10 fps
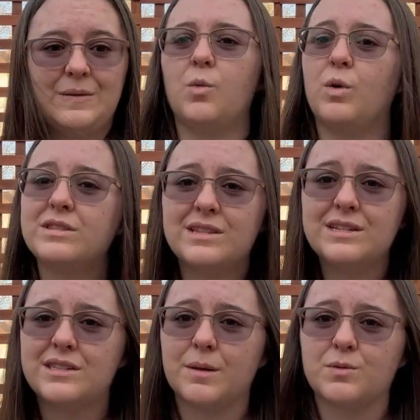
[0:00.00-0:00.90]
Once
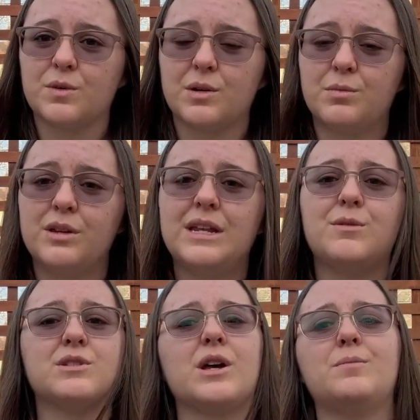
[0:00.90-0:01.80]
these steps were complete, it
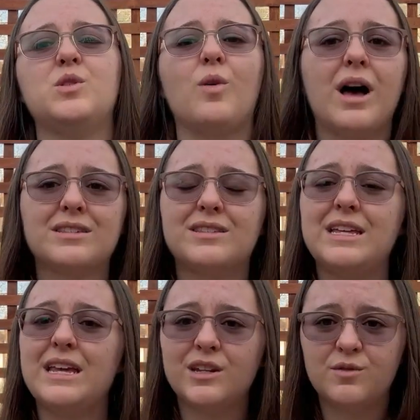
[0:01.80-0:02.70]
was up to us,
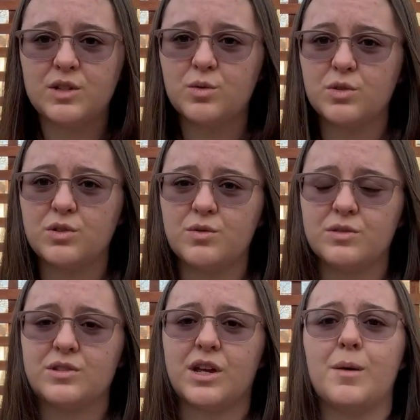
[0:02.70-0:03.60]
the individual
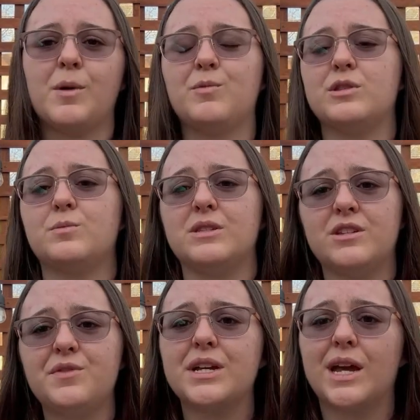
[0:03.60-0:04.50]
students, to come up with
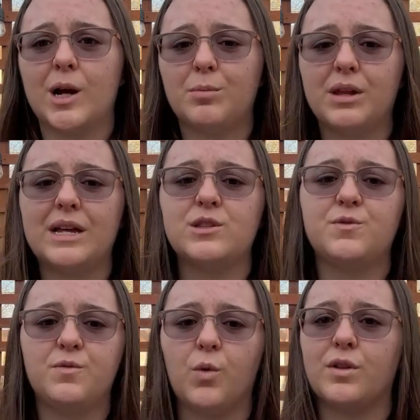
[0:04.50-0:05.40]
specific care plans
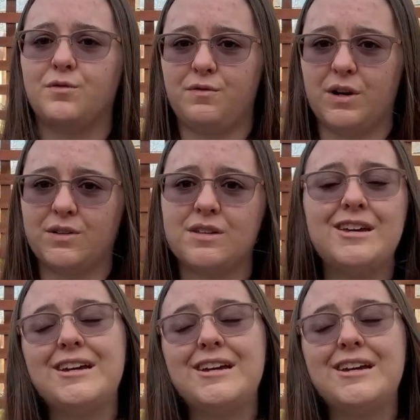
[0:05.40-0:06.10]
for the ferns.